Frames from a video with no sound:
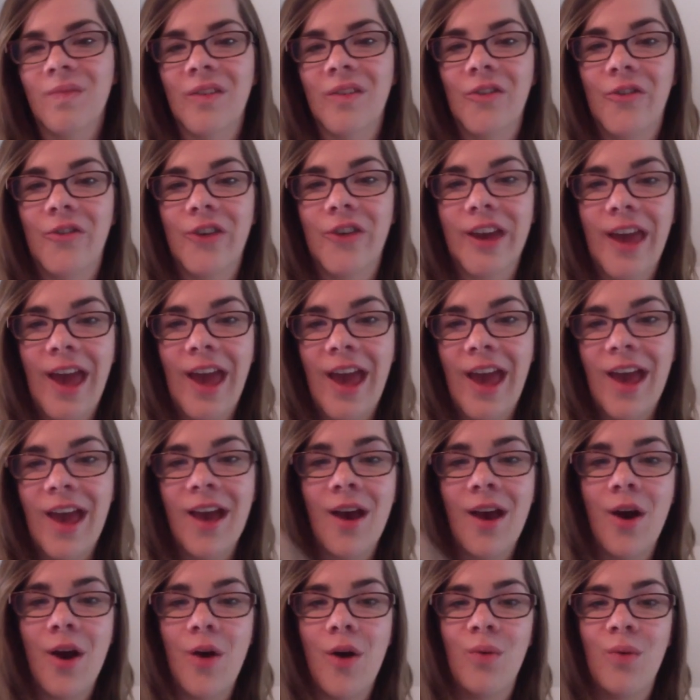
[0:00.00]
For K,
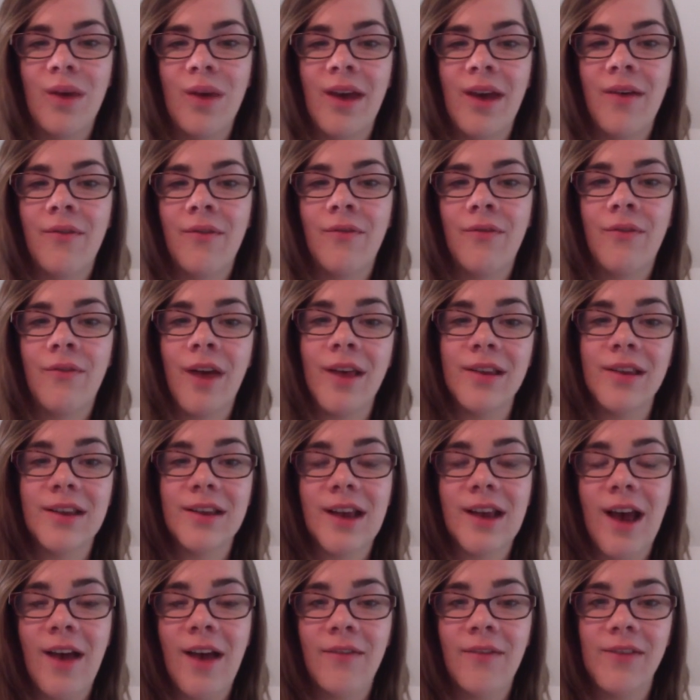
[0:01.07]
we have Franz
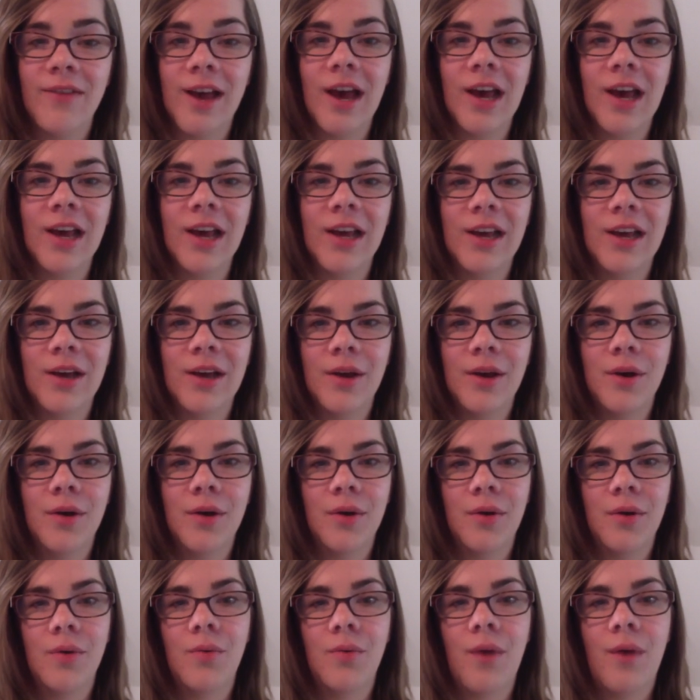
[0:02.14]
Kafka
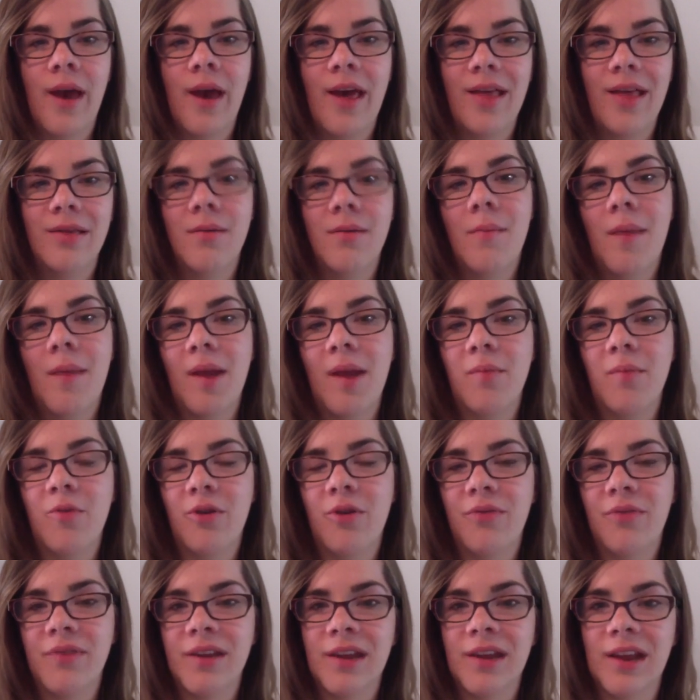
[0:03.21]
and The
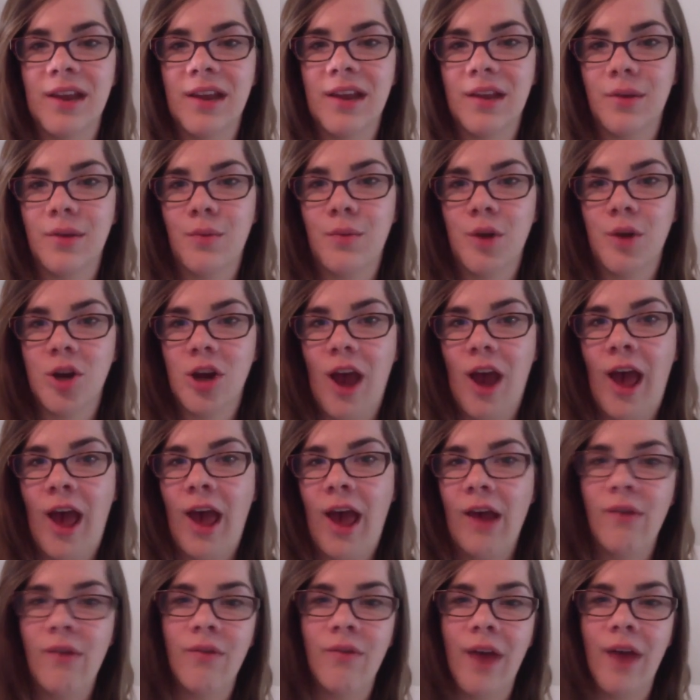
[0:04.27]
Metamorphosis, which I
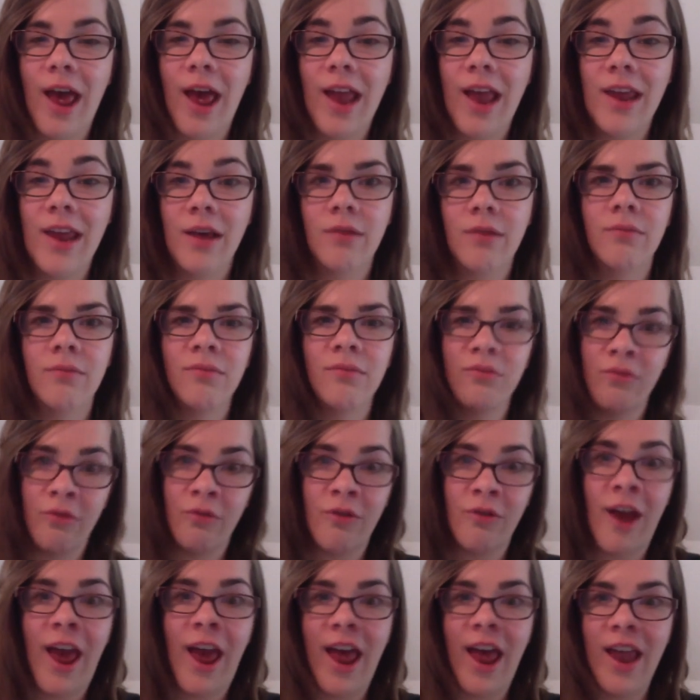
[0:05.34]
read,
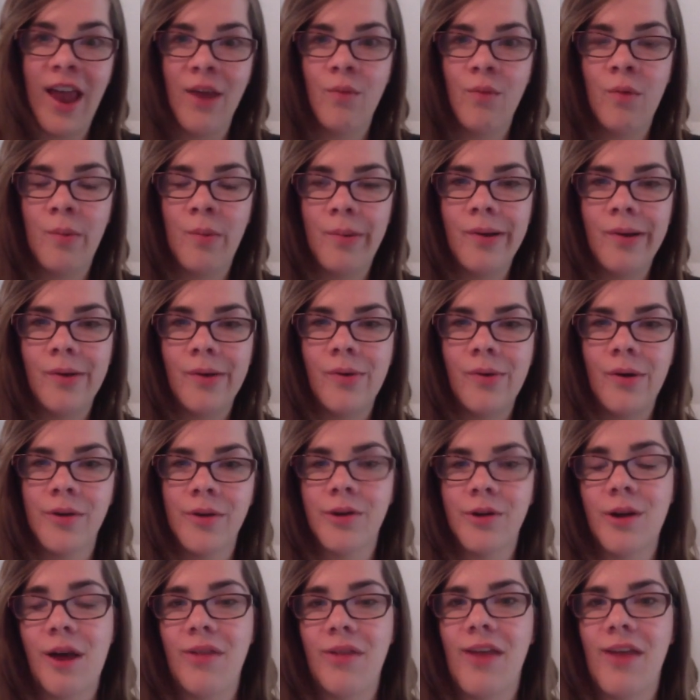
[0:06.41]
we'll put quotes
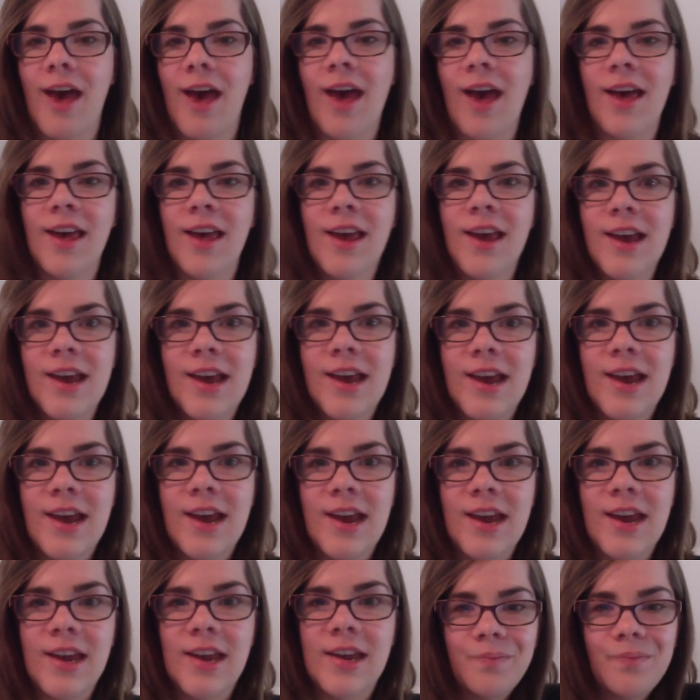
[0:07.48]
around that,
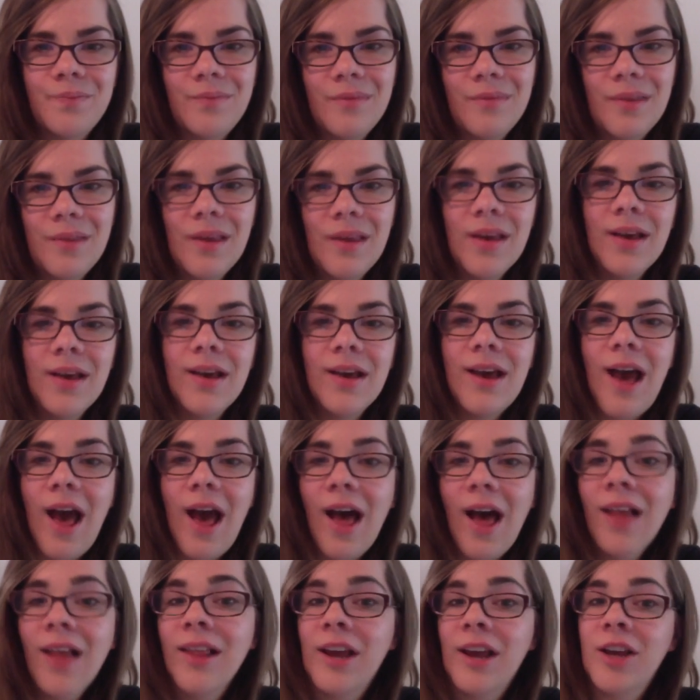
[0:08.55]
in
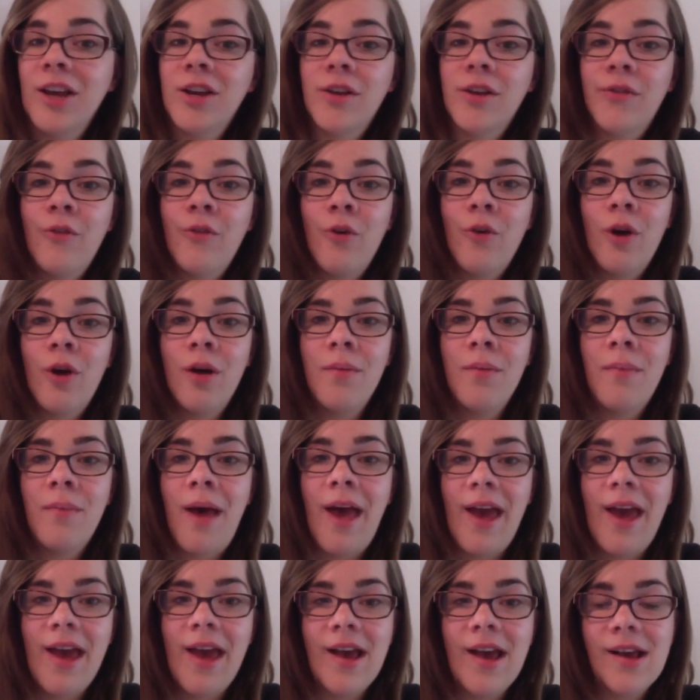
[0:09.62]
college for
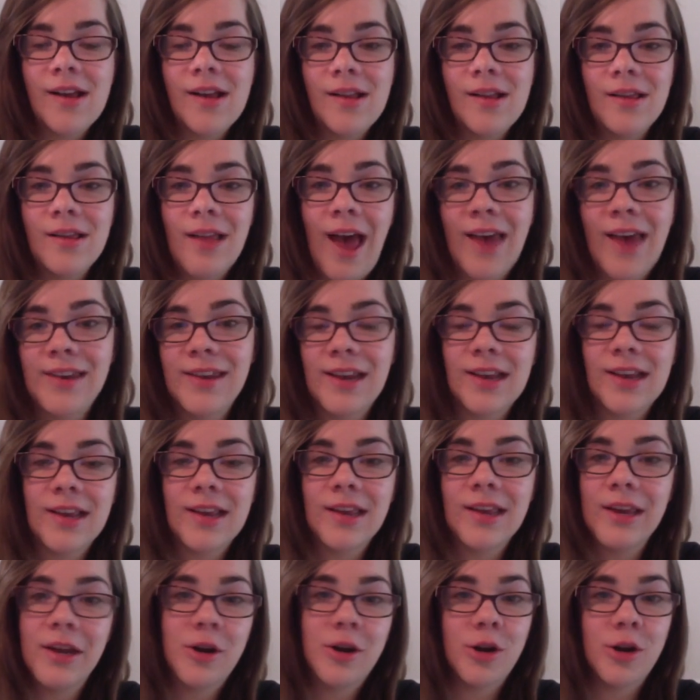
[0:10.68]
my classic
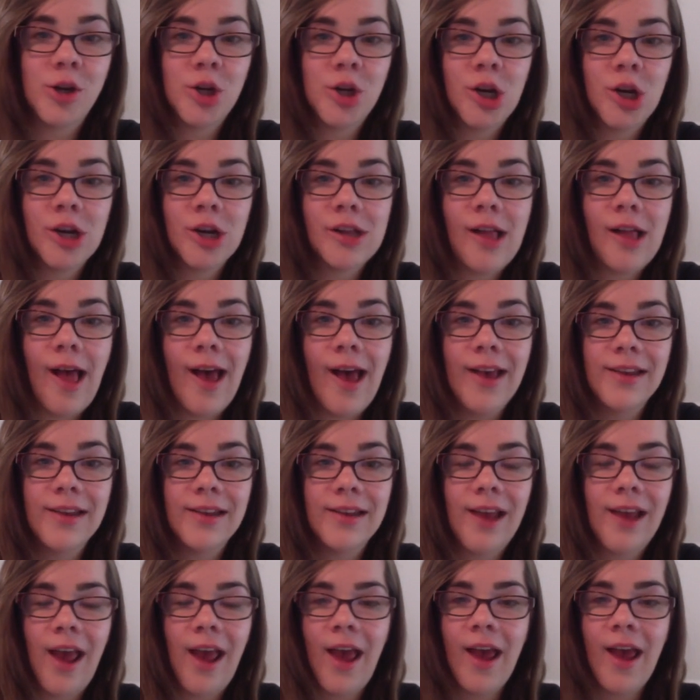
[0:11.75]
literature class,
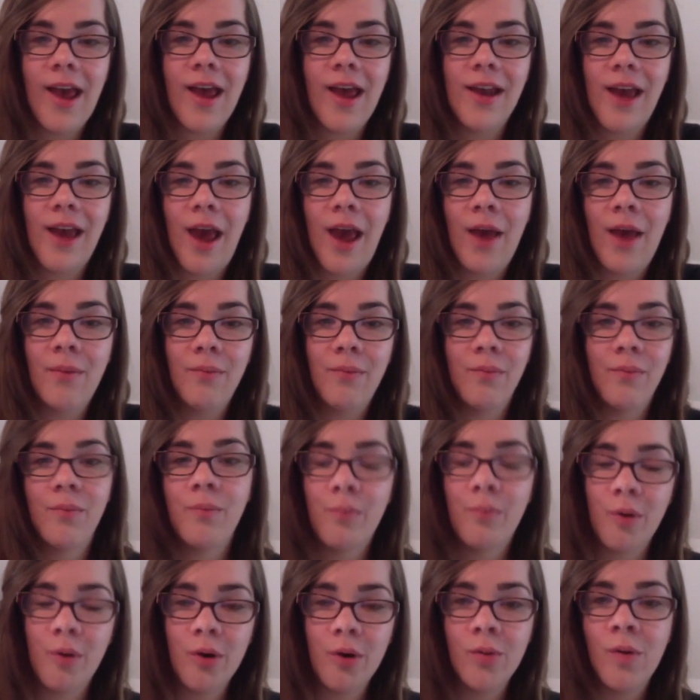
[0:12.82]
and I
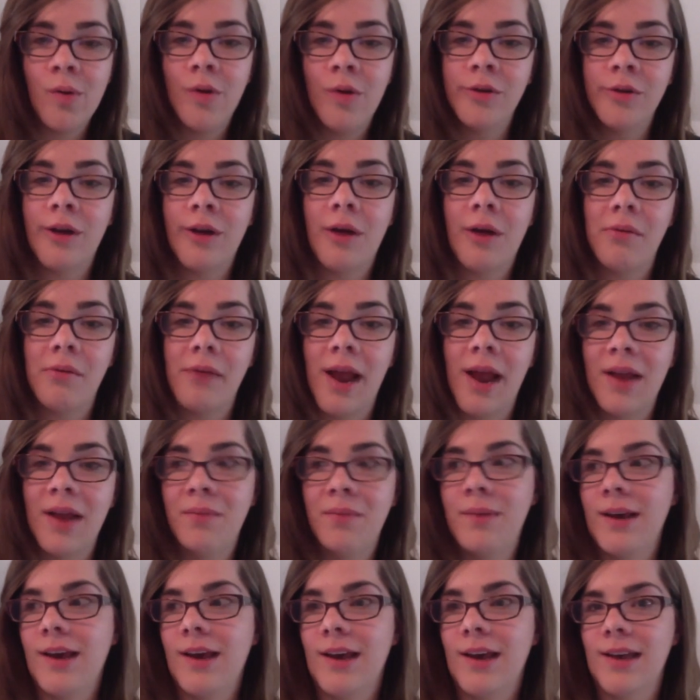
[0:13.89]
put quotes around read
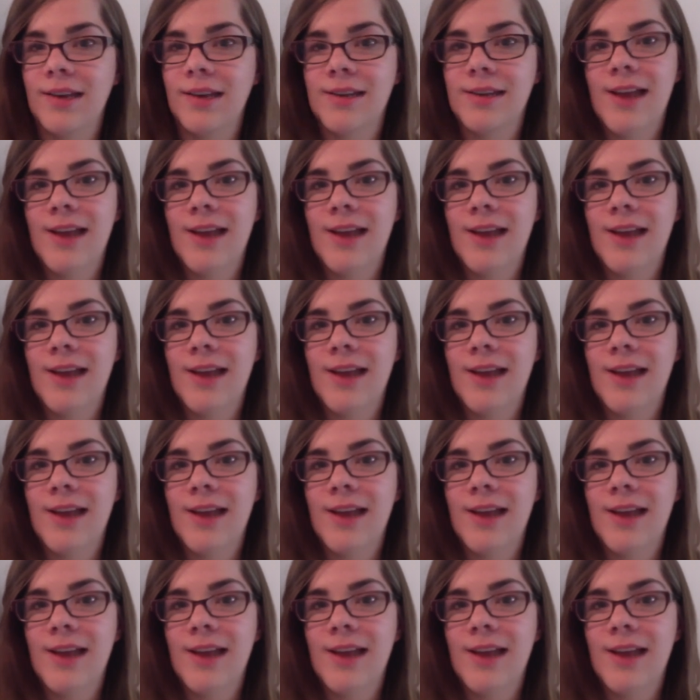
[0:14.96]
because